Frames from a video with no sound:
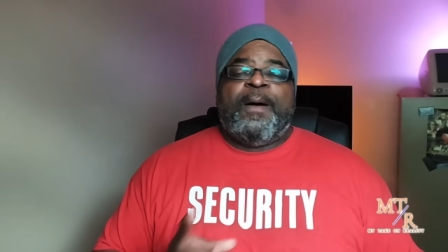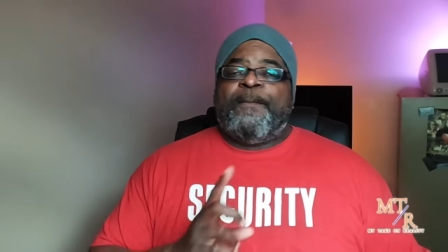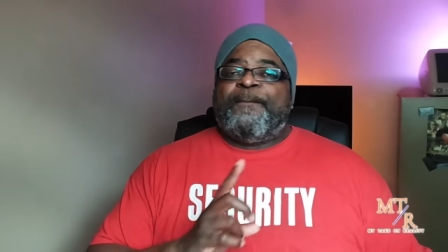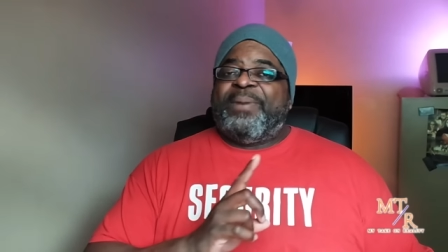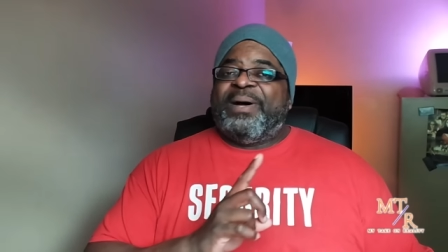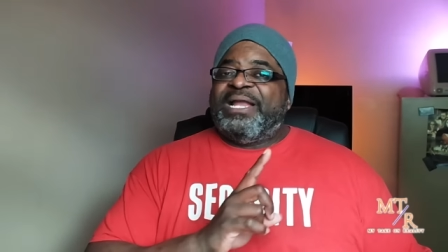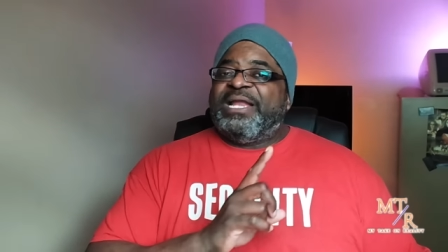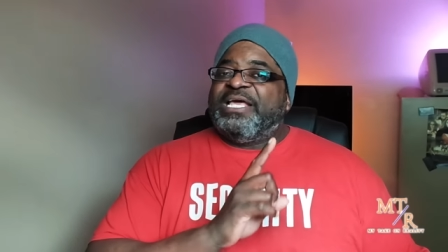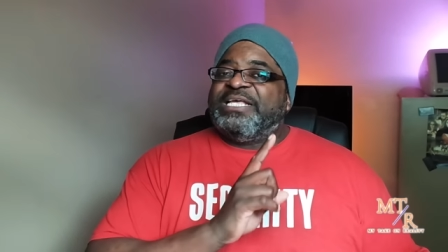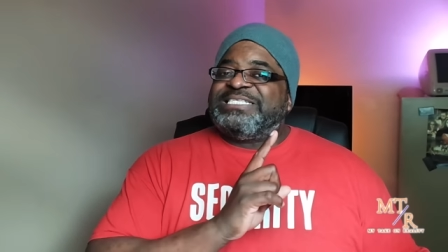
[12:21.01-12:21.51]

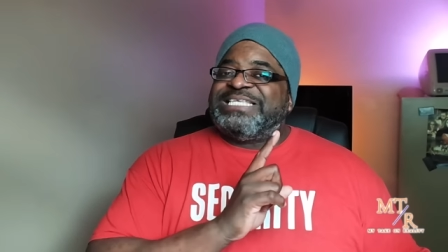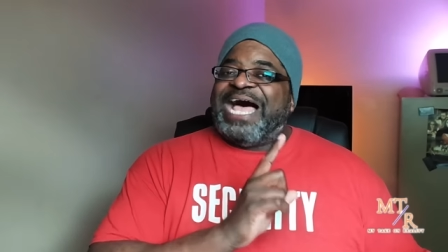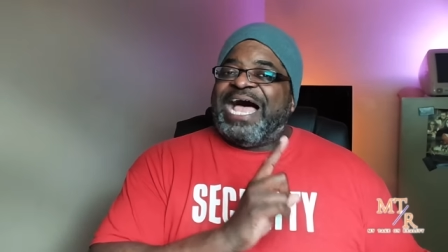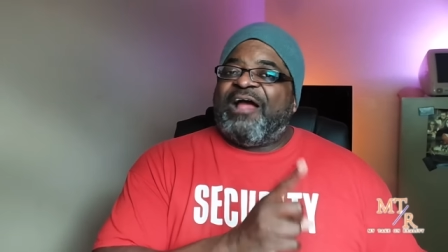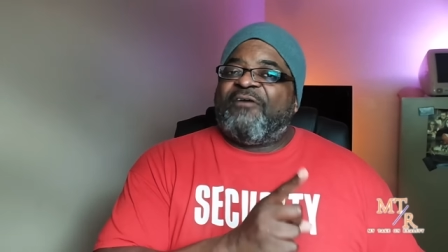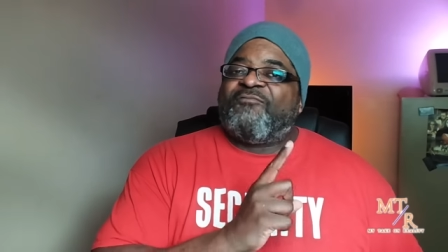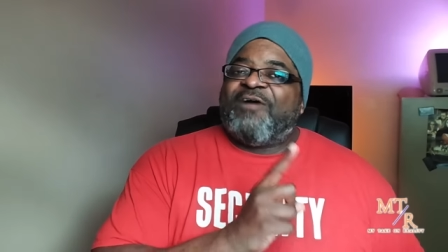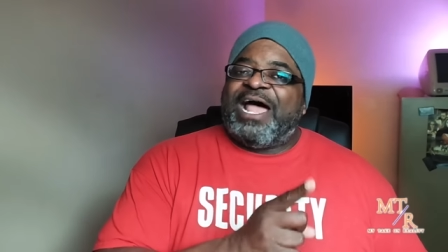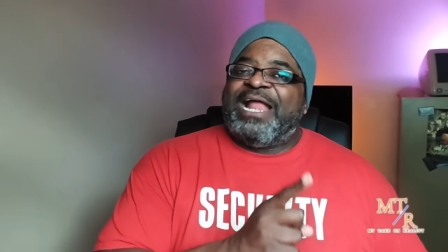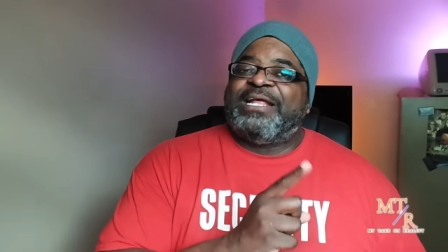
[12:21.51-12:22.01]
But it's
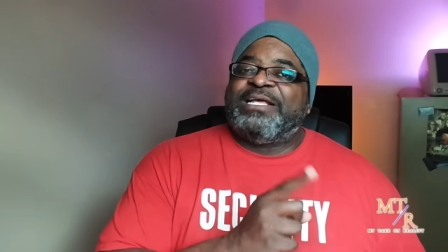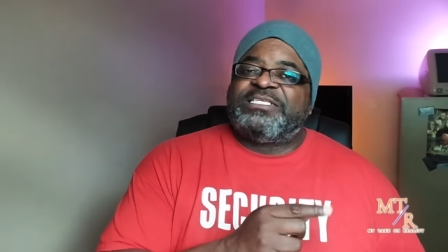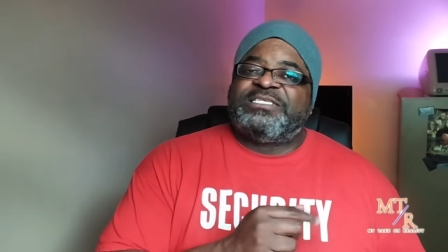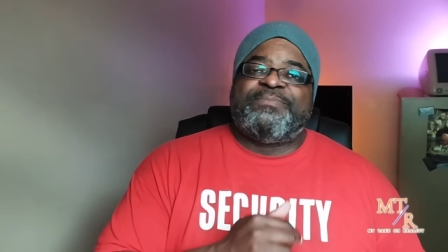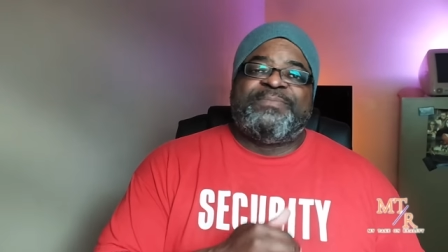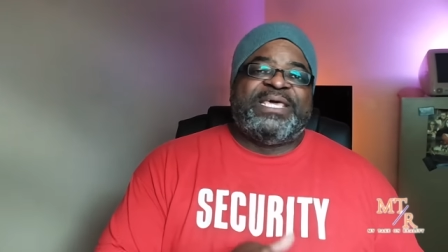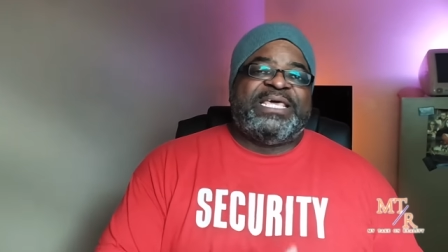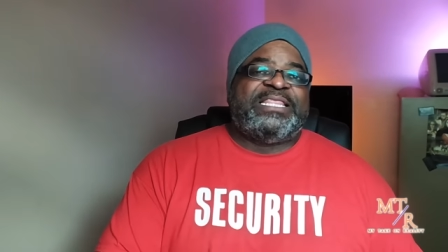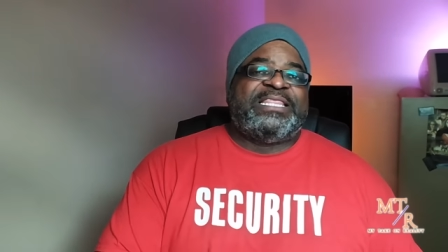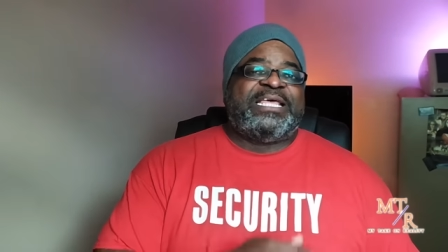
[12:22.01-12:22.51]
ironic to
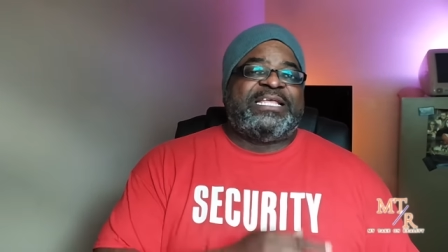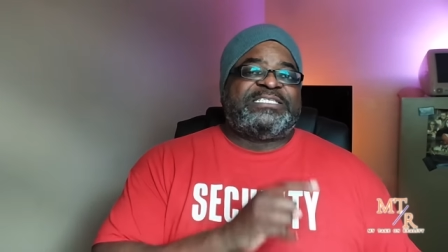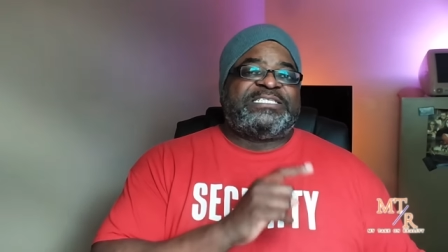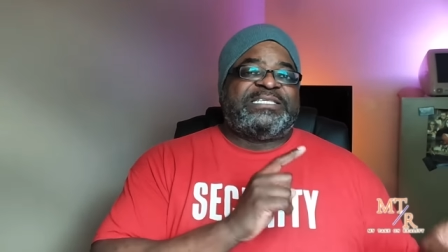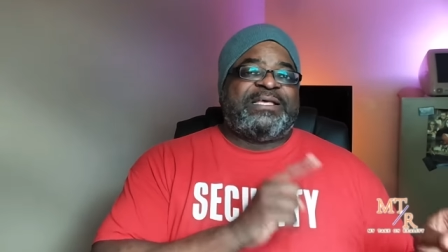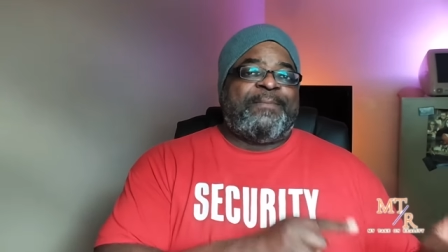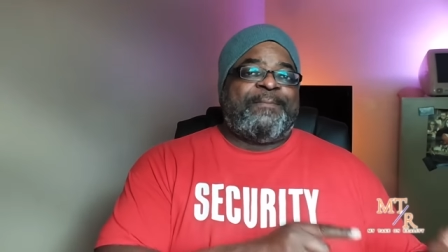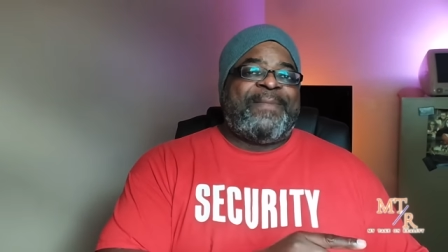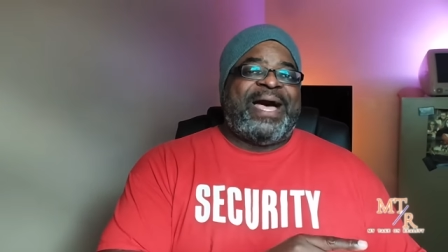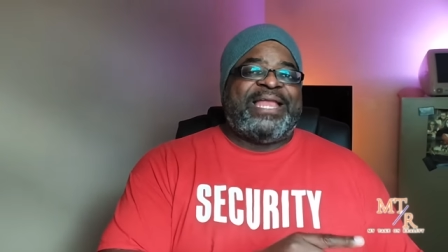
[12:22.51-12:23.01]
me that
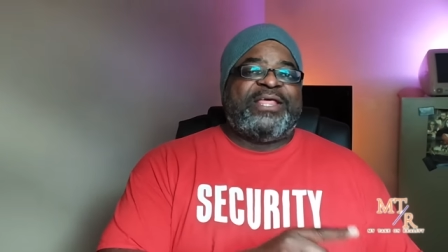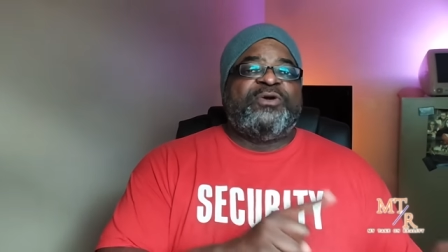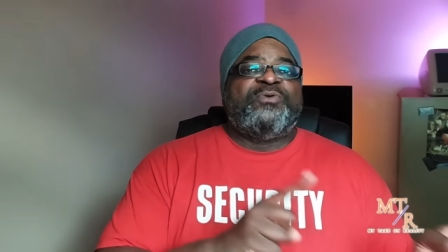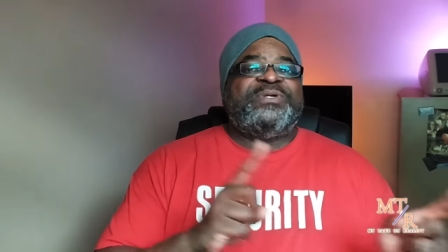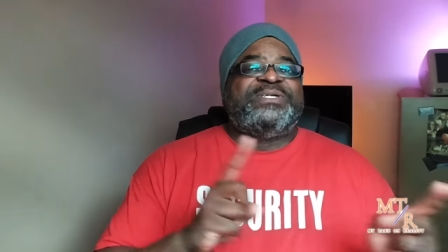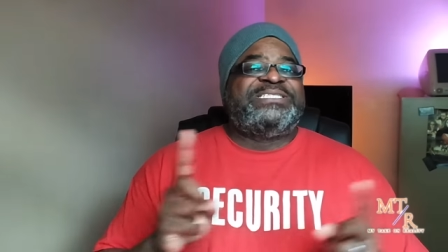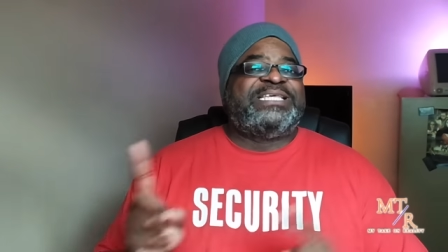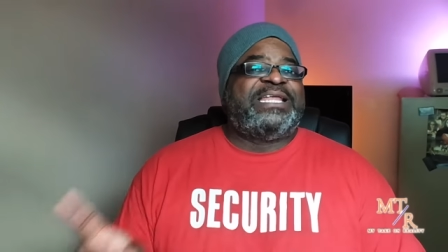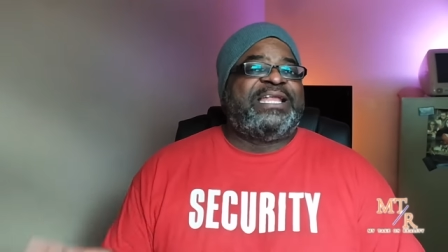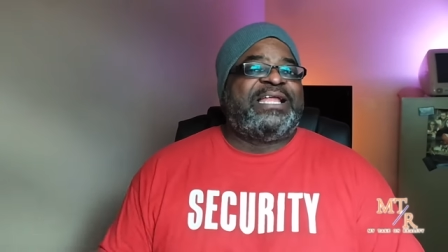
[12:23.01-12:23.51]
somebody who
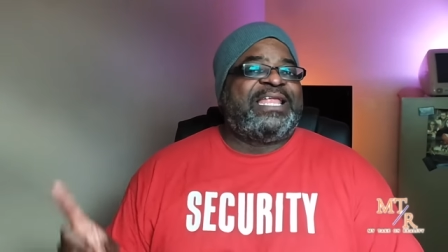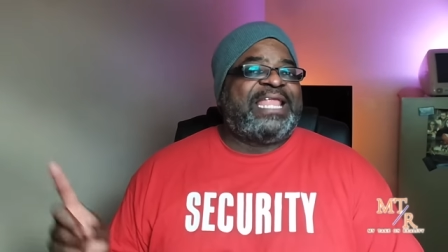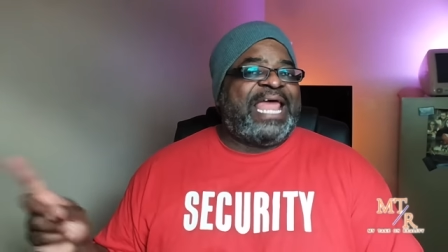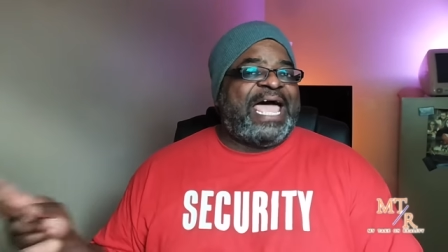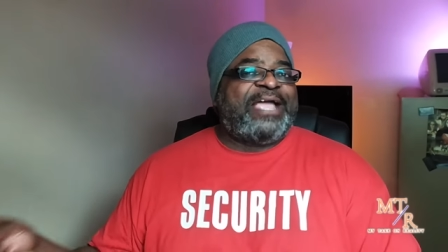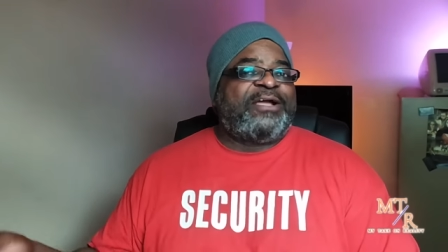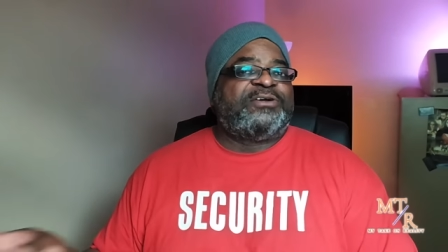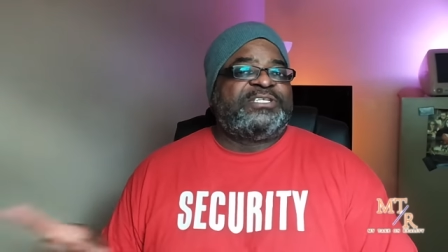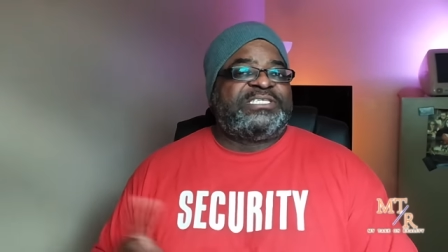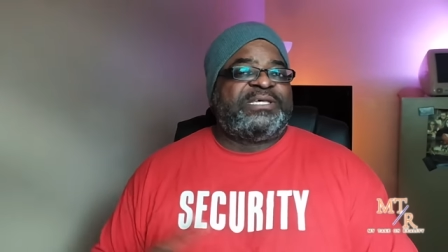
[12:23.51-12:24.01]
is in a
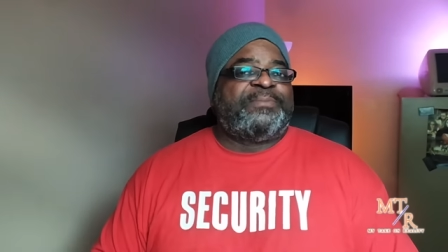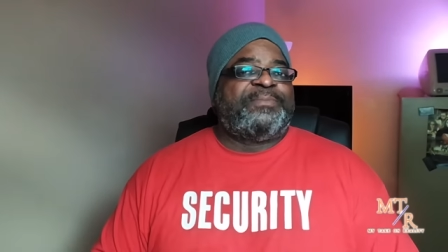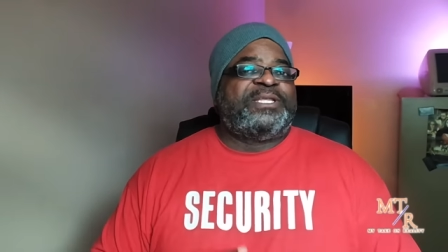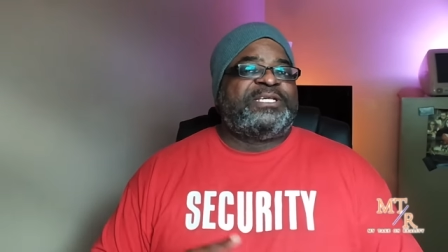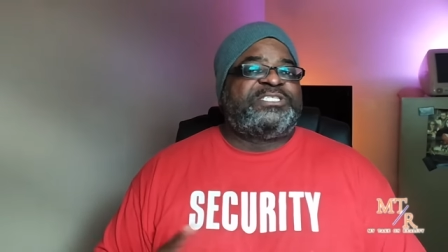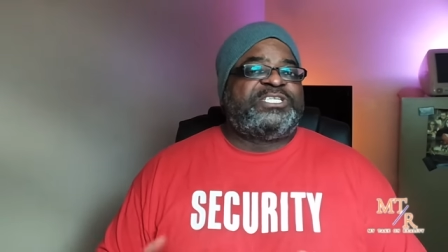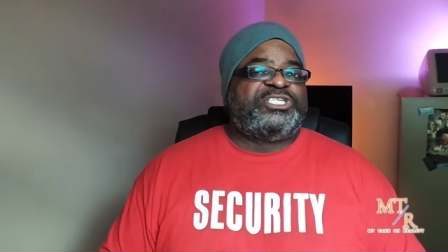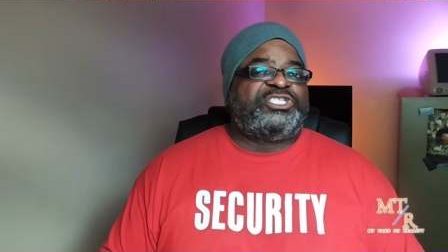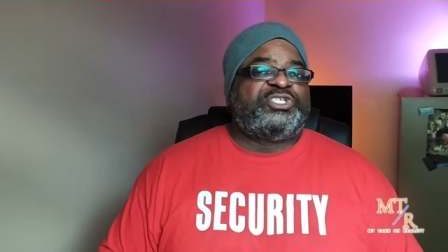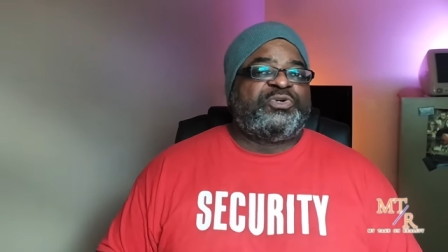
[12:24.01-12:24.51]
like or similar
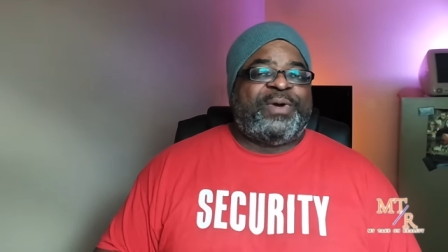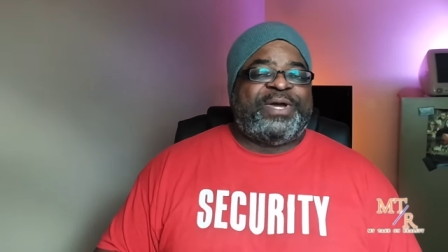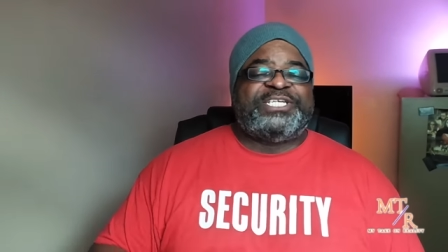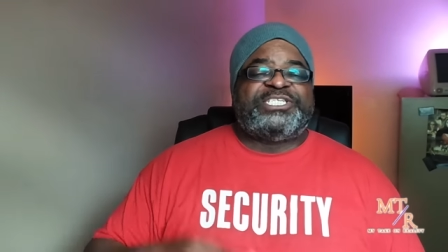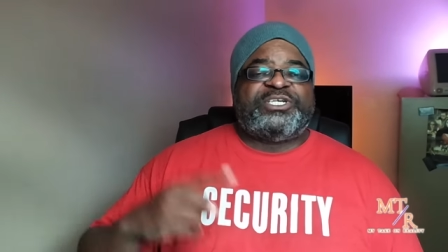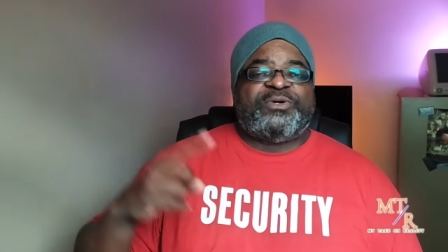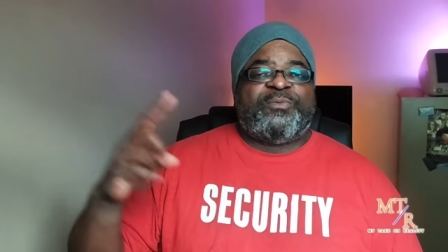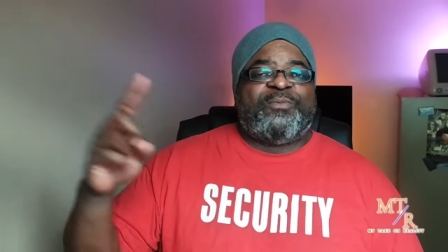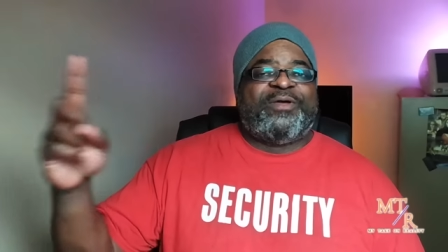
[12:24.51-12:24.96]
situation,